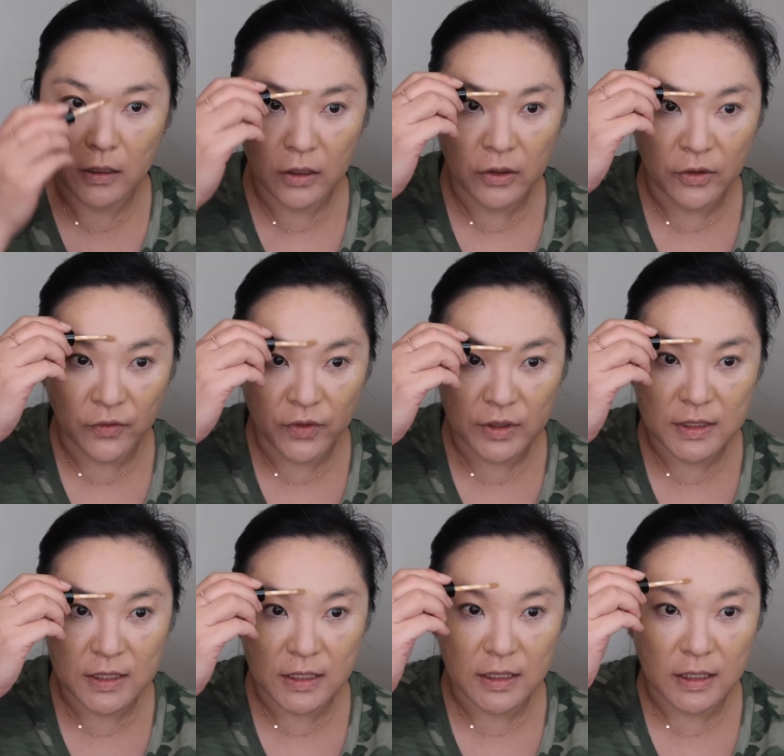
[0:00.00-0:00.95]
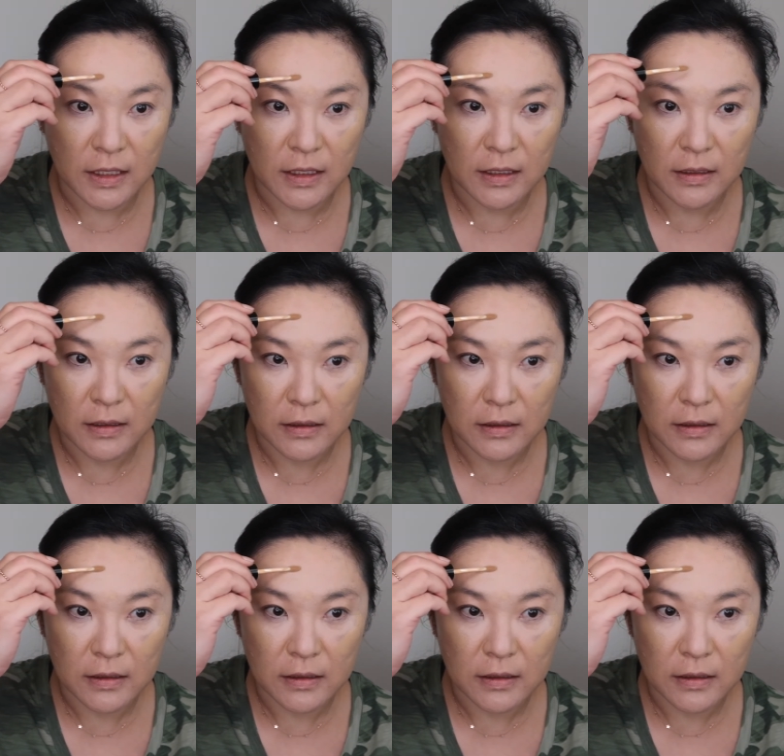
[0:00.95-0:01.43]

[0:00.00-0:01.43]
Oh, it feels good.